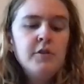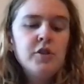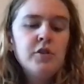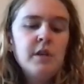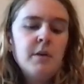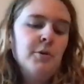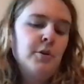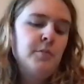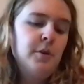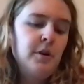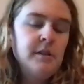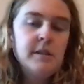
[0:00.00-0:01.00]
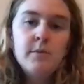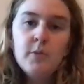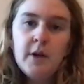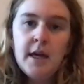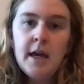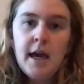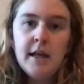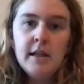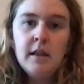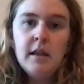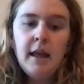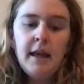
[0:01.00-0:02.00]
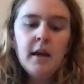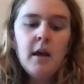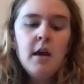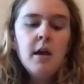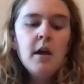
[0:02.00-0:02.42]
She was able to put on some weight, and like,